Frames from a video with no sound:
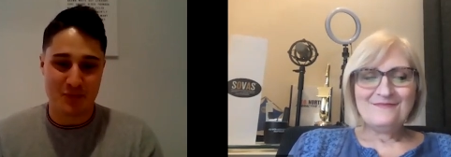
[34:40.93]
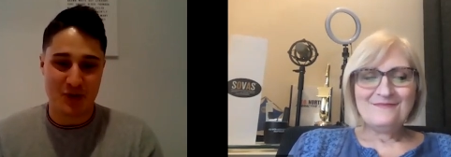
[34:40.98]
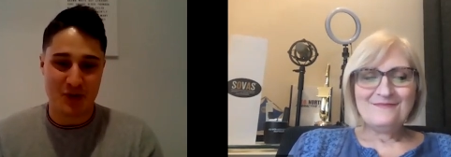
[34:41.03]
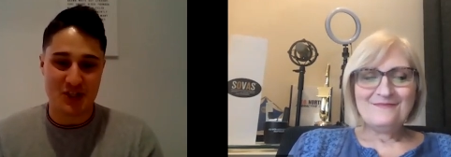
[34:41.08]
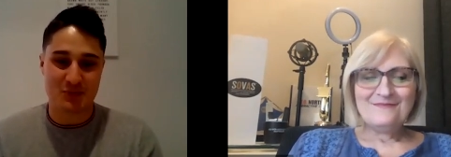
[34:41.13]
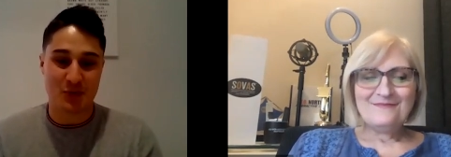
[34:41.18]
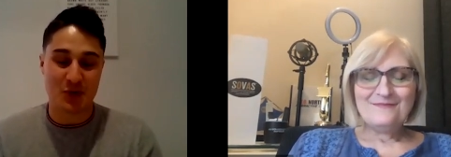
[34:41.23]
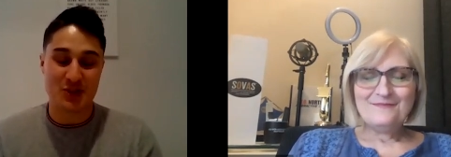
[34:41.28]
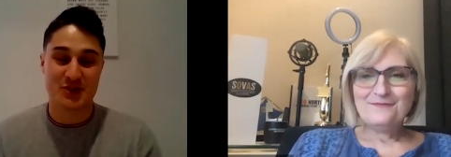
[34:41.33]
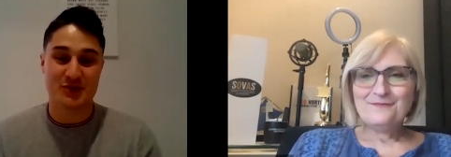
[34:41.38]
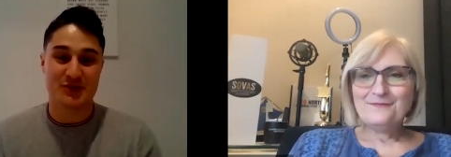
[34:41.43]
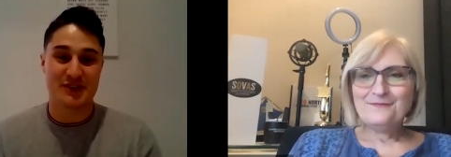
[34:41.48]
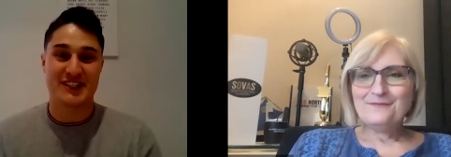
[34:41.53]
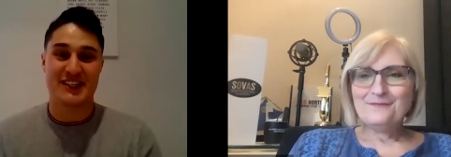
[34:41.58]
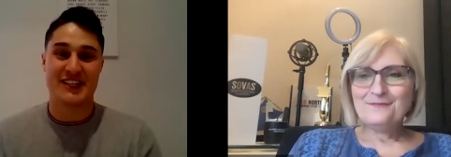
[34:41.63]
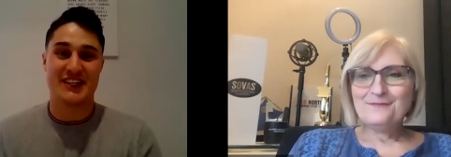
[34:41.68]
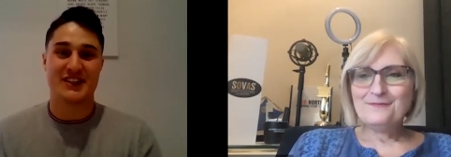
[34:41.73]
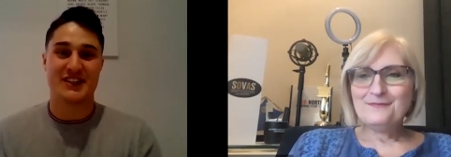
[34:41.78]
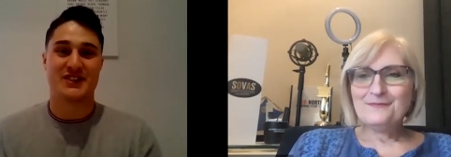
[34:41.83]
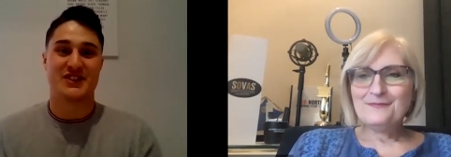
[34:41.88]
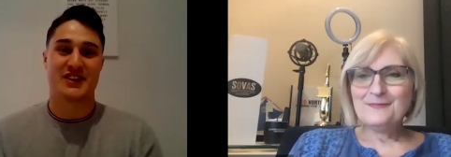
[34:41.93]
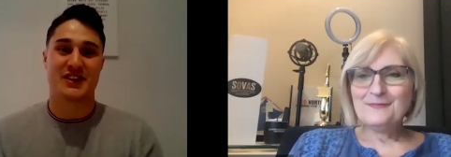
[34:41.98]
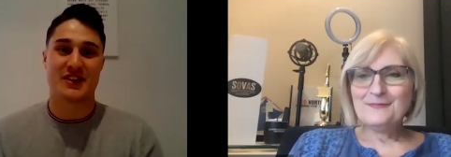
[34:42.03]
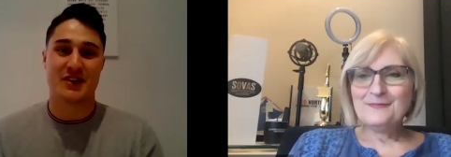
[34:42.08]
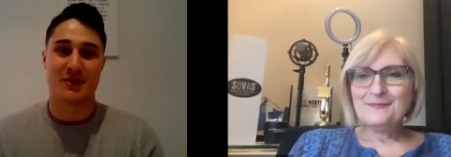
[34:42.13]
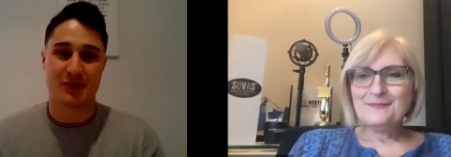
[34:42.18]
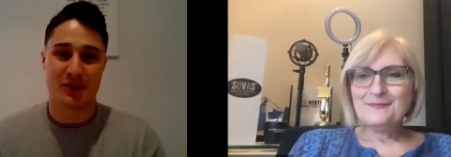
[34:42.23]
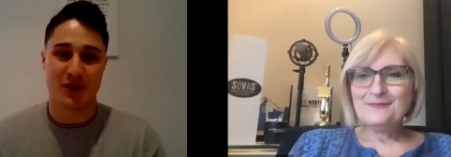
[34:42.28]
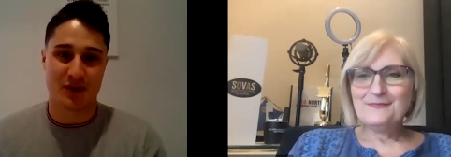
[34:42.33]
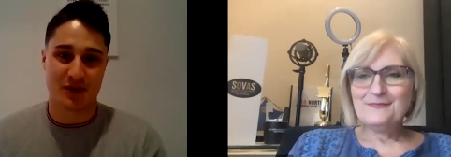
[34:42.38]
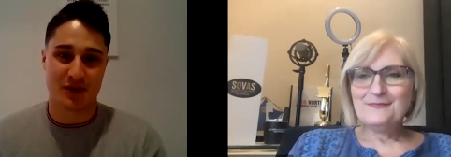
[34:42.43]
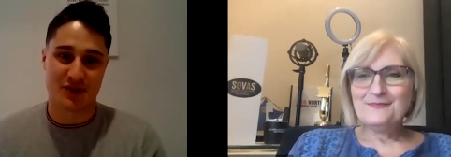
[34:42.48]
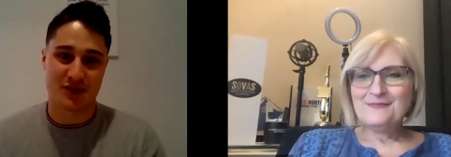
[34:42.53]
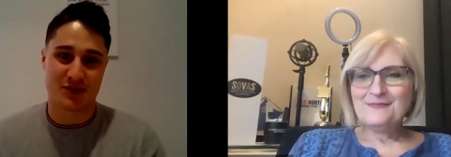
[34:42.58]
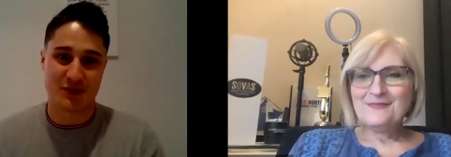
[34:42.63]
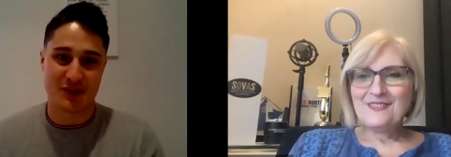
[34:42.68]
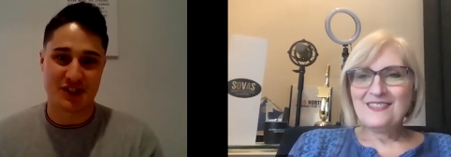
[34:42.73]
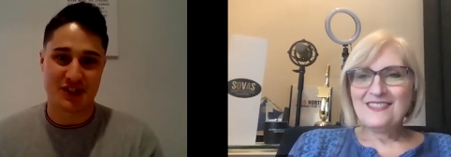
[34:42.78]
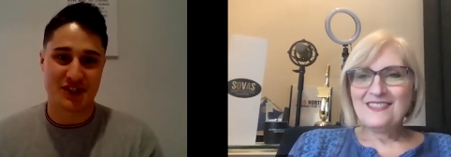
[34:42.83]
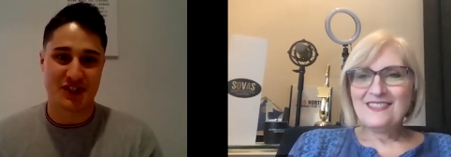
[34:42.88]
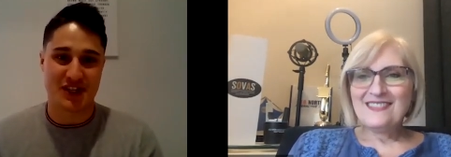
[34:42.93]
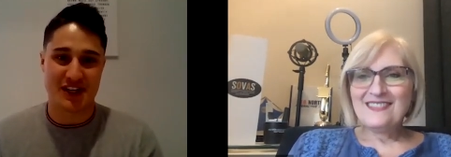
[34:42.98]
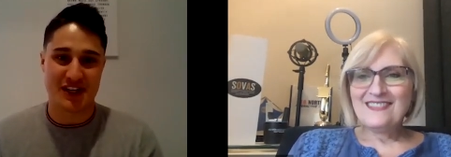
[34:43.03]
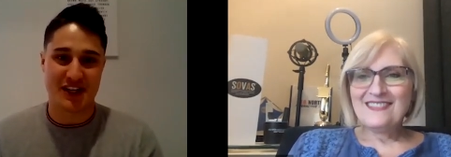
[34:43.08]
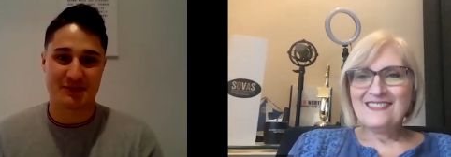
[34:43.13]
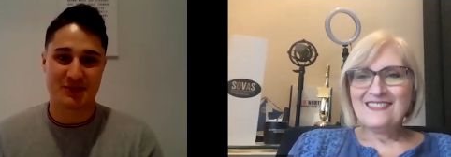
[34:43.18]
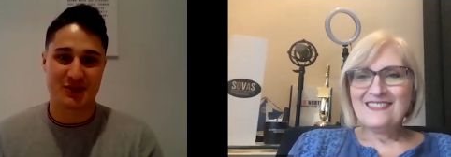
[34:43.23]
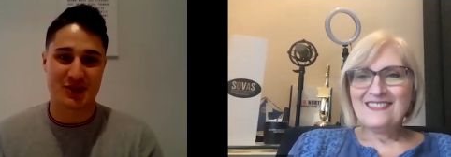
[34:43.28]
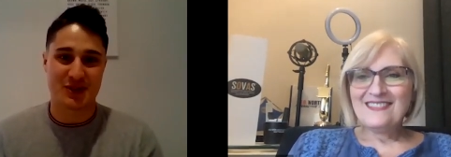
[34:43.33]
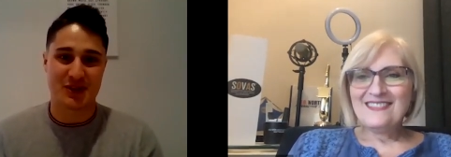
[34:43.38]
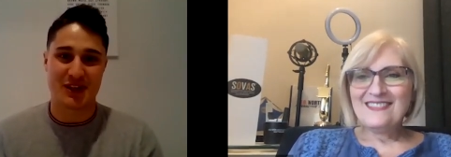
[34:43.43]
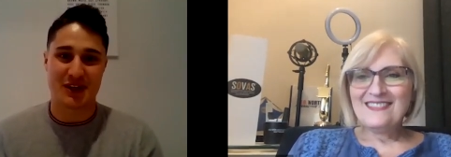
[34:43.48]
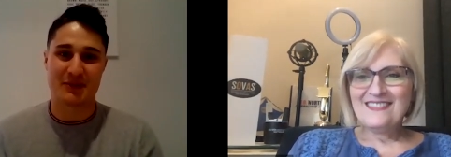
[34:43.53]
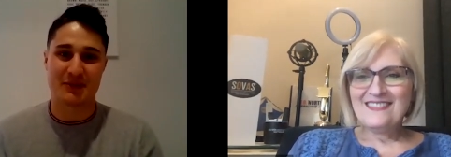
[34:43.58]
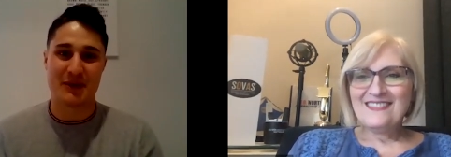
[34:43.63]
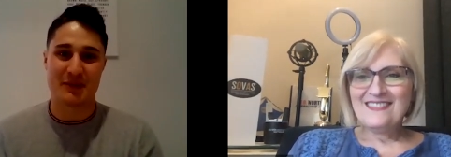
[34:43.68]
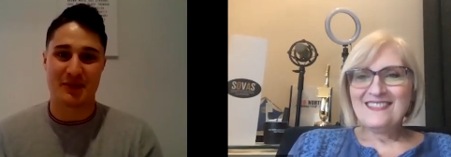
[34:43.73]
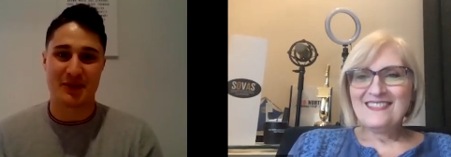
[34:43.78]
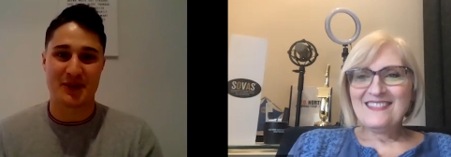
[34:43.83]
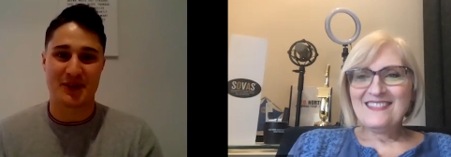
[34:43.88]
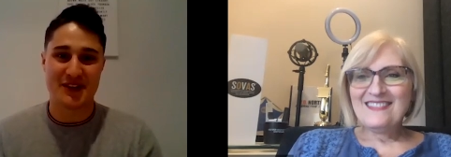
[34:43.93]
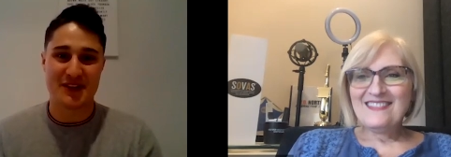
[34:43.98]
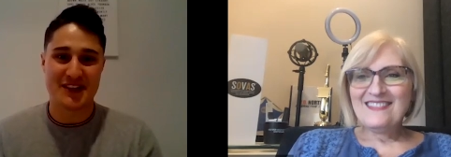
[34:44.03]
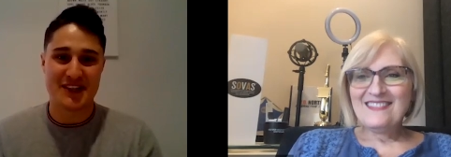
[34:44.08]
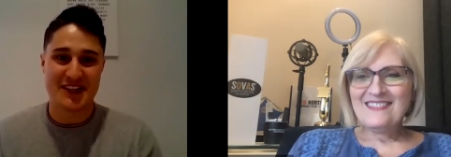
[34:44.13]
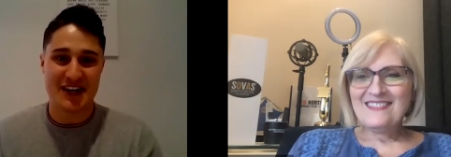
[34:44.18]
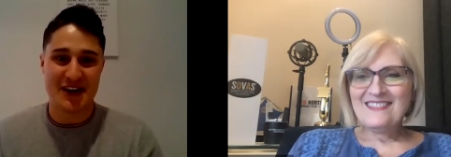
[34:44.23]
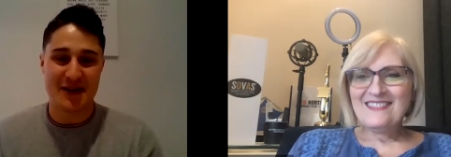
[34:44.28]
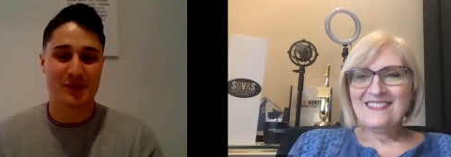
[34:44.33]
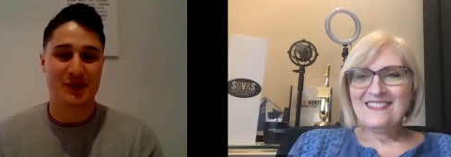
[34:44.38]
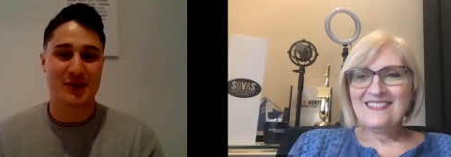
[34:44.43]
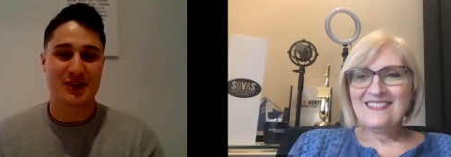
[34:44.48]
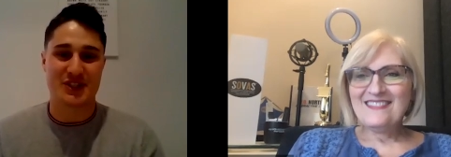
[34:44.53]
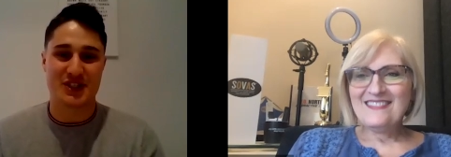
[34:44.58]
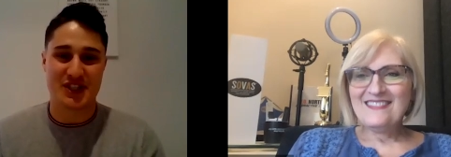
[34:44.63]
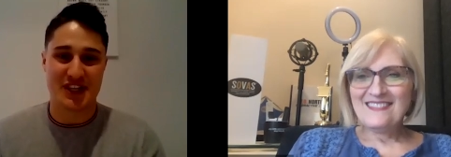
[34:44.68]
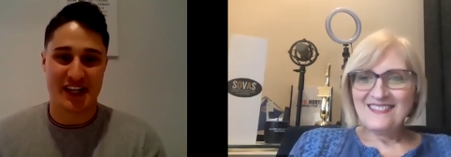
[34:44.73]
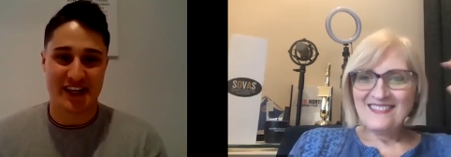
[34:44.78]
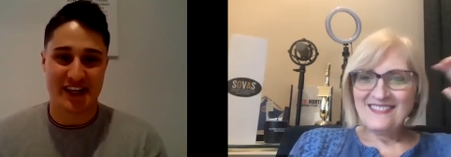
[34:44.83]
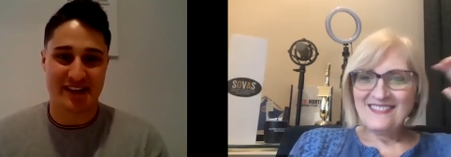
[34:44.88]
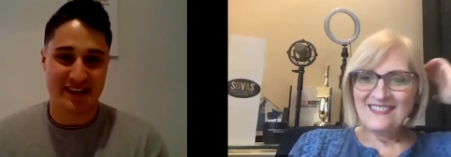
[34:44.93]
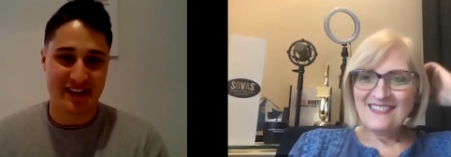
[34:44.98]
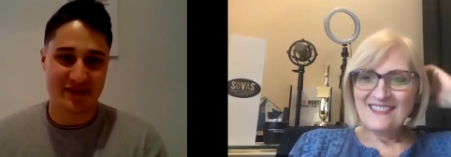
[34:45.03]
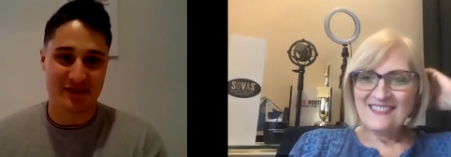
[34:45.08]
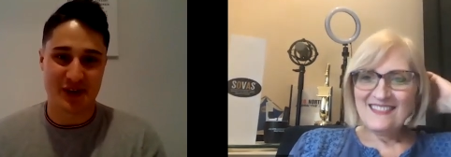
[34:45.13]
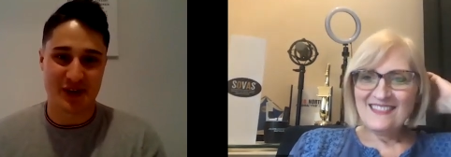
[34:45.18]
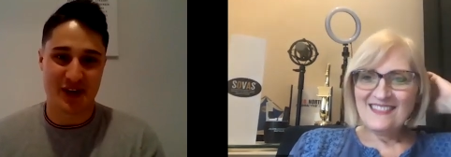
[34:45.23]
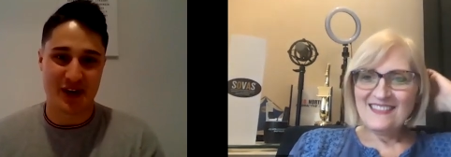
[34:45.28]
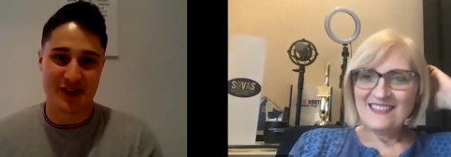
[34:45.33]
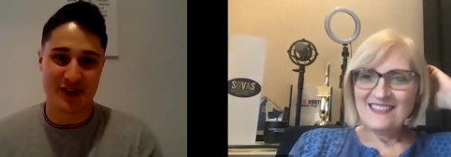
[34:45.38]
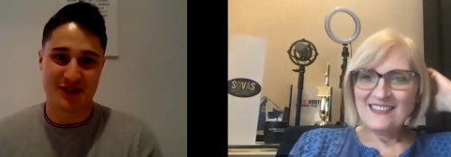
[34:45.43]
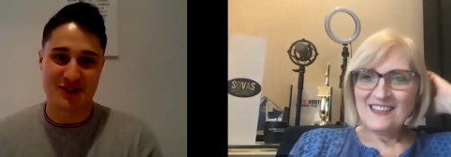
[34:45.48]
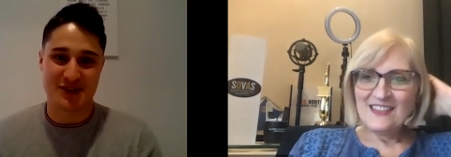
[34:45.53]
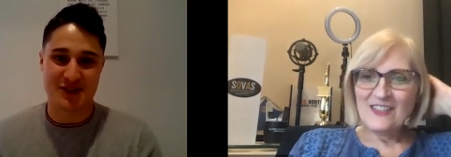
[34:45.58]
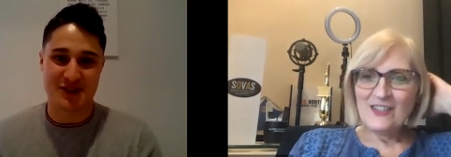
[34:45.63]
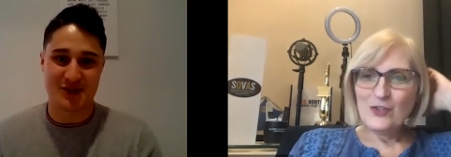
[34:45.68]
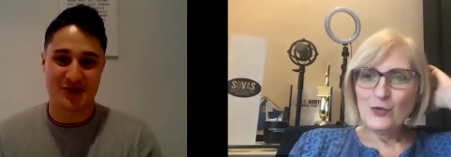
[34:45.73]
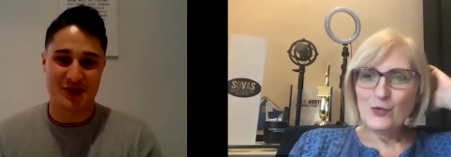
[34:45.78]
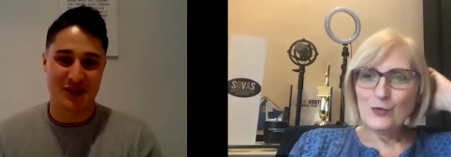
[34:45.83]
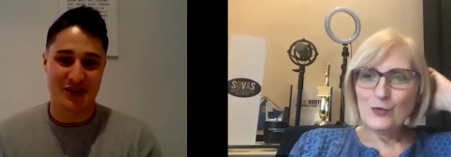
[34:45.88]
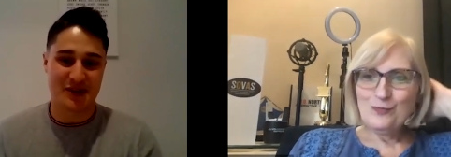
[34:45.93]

Speaker 1: much more strategic approach, which I'm sure a lot of people appreciate in regards to,